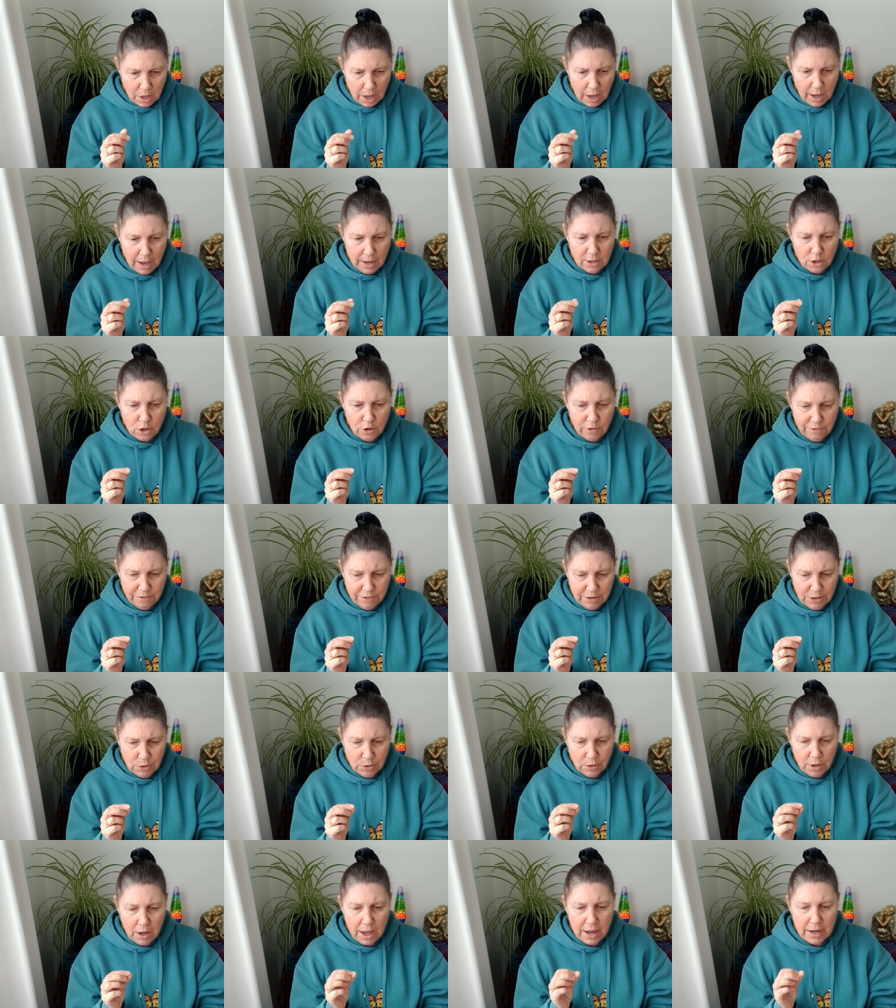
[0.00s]
and you
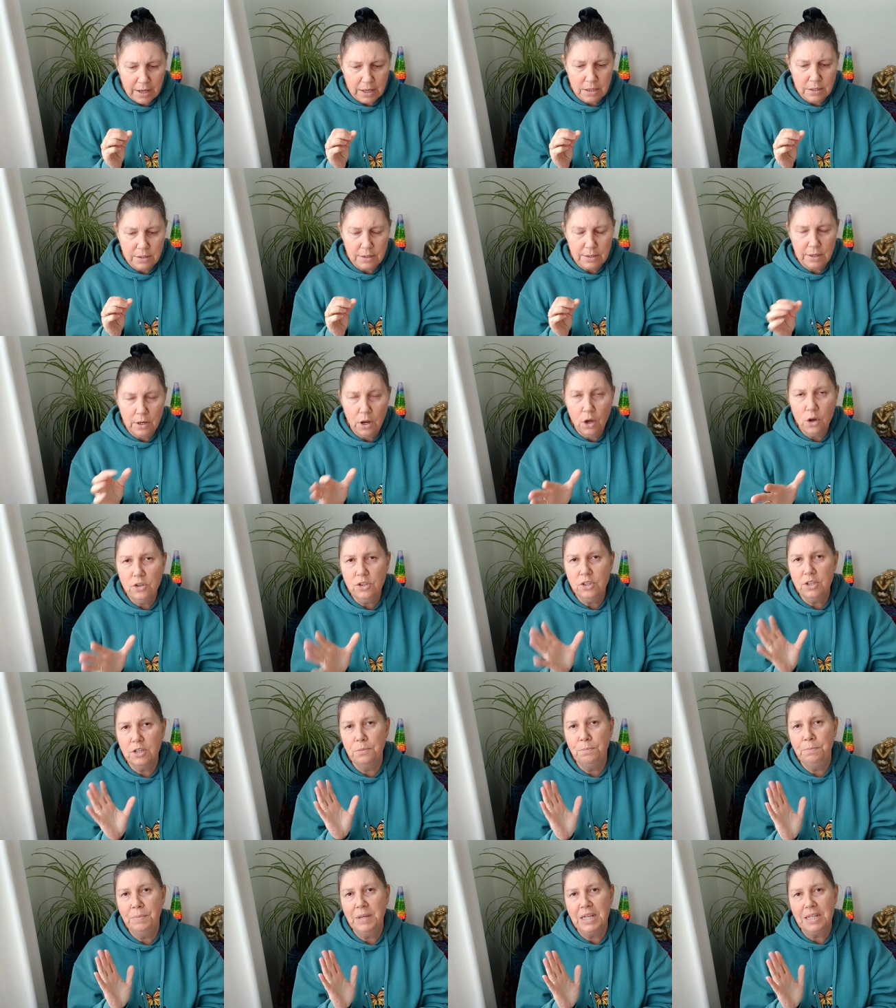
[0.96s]
feel like it's
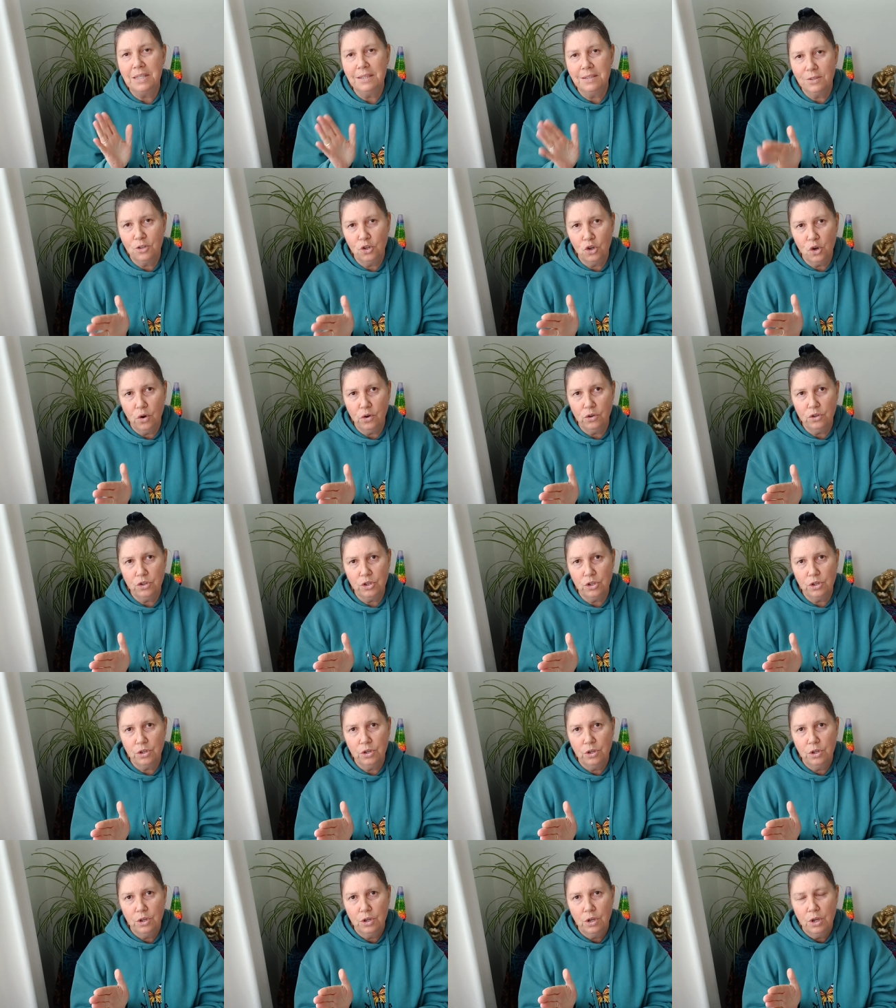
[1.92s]
lost, but it's not.
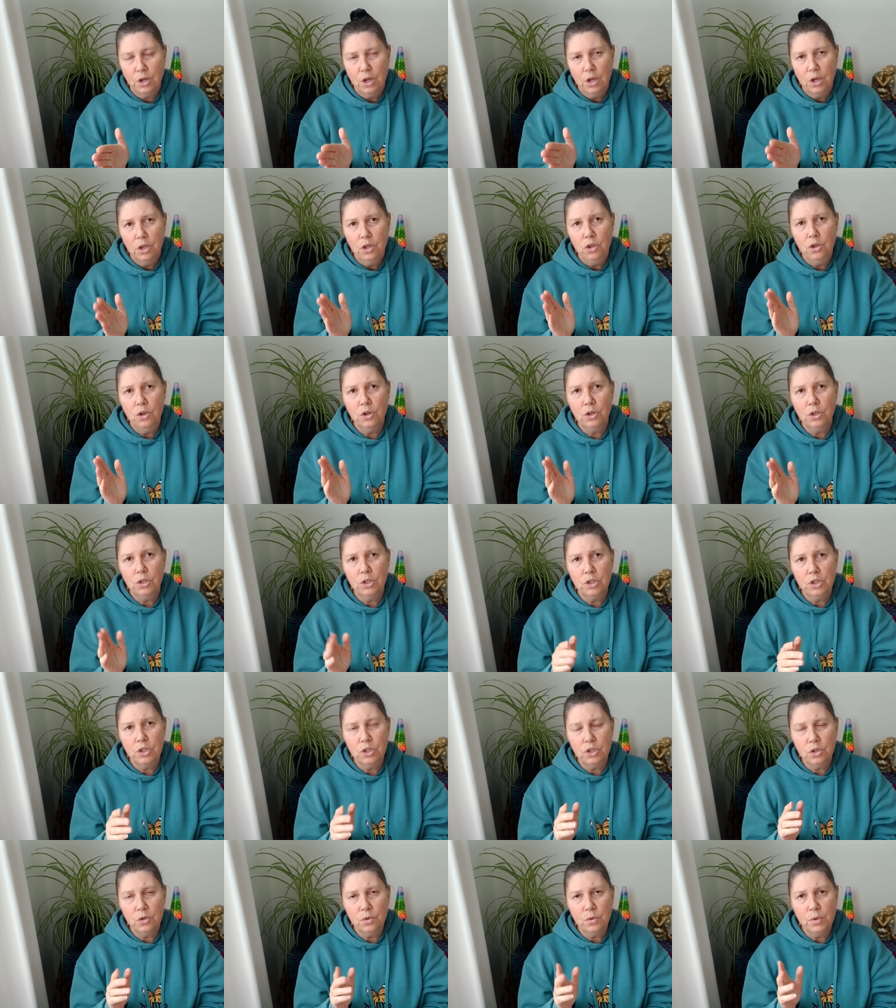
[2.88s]
You can
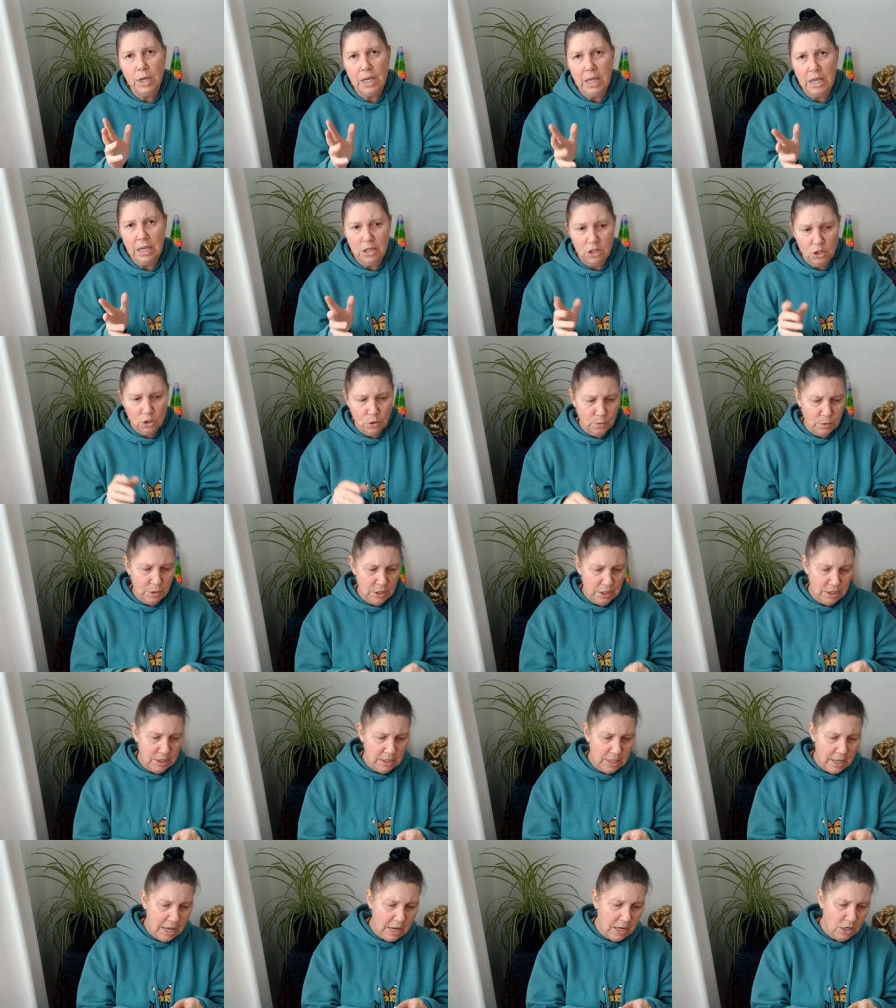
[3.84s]
still head
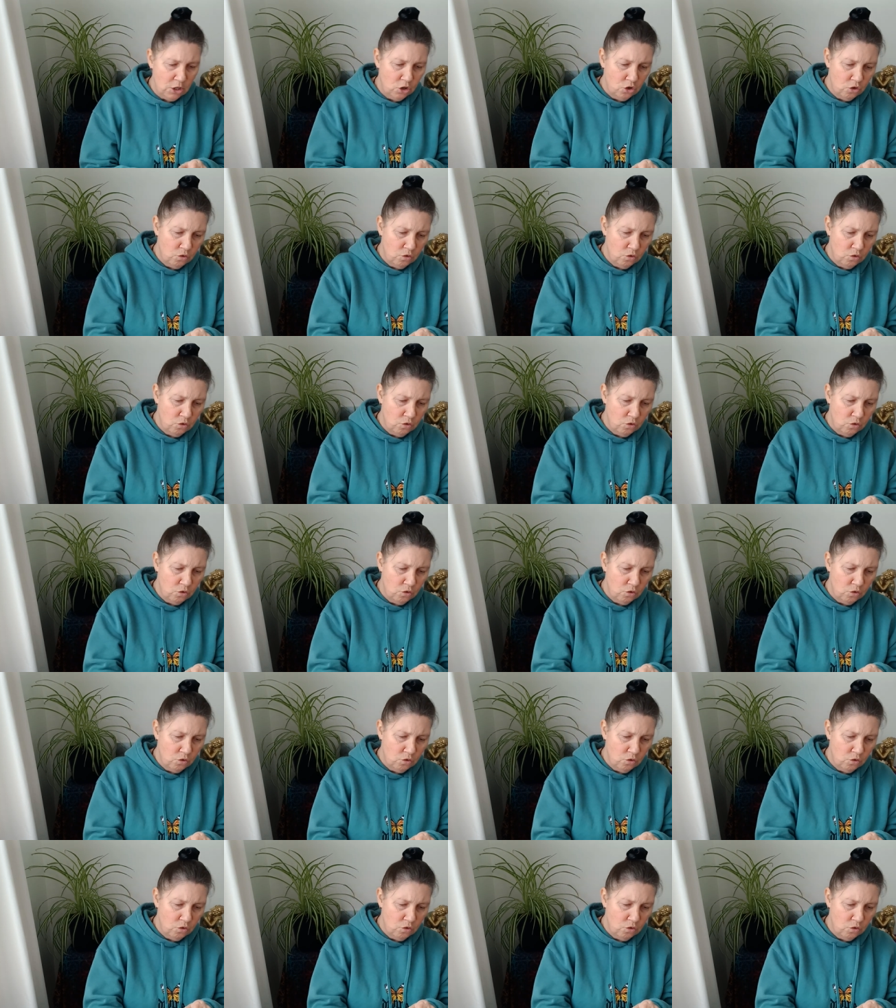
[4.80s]
towards that